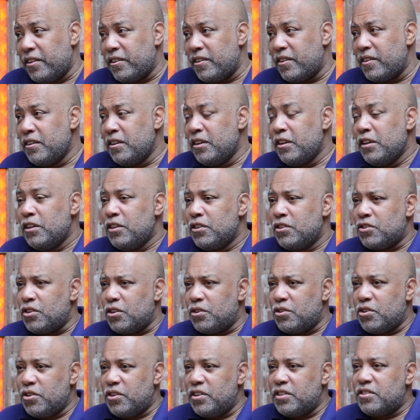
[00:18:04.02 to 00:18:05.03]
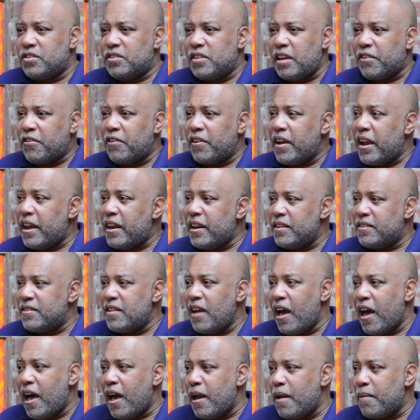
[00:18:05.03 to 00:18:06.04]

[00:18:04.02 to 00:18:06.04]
Theater. So during segregated